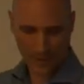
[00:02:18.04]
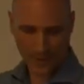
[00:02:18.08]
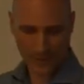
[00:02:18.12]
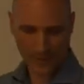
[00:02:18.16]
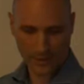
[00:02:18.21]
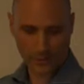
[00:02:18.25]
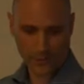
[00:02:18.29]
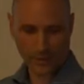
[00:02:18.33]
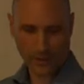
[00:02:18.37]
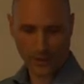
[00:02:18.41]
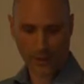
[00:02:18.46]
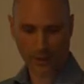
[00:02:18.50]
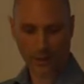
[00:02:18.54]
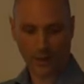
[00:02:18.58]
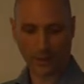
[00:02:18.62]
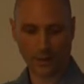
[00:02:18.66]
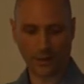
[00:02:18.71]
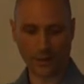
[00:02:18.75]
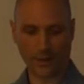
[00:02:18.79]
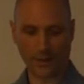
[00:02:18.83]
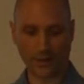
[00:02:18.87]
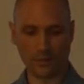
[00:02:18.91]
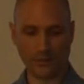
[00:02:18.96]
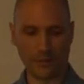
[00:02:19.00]
And so in
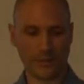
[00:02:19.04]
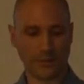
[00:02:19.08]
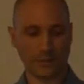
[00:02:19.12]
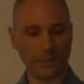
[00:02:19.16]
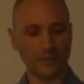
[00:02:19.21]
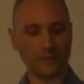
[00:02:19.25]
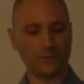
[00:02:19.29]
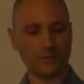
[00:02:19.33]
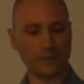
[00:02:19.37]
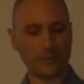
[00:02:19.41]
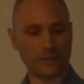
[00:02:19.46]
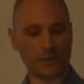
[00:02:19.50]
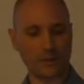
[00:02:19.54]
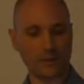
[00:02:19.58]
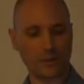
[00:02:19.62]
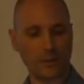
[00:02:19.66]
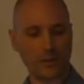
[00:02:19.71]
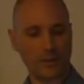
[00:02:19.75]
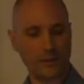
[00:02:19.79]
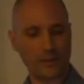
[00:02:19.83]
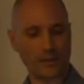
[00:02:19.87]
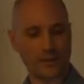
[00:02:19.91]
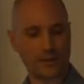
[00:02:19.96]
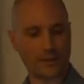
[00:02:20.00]
Bitcoin, for
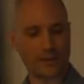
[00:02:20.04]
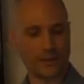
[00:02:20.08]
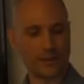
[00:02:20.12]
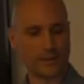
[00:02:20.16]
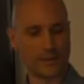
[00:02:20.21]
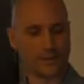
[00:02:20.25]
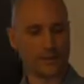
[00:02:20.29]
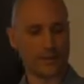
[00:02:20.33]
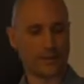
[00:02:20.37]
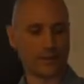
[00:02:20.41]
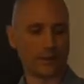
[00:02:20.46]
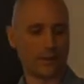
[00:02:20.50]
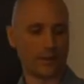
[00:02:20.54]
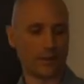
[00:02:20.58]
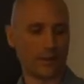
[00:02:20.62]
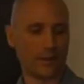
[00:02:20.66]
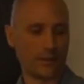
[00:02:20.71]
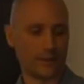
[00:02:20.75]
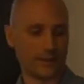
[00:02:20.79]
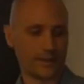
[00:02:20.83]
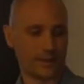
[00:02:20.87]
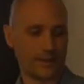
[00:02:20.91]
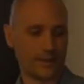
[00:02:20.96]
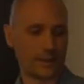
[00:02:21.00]
example,
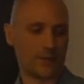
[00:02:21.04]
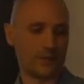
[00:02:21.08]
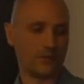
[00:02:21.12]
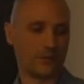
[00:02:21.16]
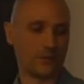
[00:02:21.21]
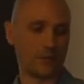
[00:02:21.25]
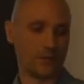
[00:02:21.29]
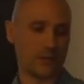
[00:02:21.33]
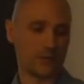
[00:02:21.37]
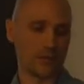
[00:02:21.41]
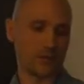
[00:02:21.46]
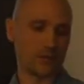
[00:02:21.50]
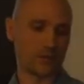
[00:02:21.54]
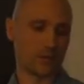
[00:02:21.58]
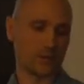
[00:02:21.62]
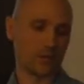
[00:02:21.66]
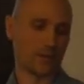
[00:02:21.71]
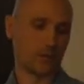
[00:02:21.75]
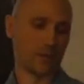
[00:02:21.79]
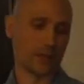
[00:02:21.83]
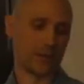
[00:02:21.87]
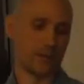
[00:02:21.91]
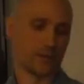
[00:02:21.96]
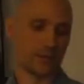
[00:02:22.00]
it's achieved with
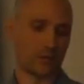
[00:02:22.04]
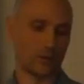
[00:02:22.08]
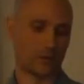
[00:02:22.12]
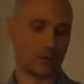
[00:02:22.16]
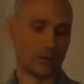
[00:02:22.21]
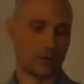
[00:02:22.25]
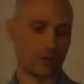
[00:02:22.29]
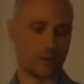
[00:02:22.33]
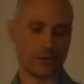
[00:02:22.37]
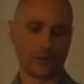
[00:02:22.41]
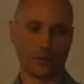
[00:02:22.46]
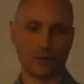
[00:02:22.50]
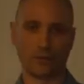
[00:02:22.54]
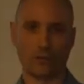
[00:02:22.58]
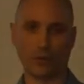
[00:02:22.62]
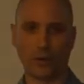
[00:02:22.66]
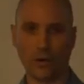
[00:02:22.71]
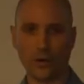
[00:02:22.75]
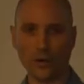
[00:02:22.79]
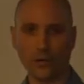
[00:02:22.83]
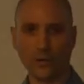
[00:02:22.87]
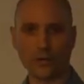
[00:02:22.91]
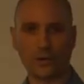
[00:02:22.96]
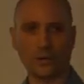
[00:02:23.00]
what is called proof of
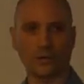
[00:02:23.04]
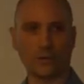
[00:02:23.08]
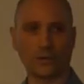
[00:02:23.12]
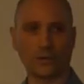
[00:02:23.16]
work,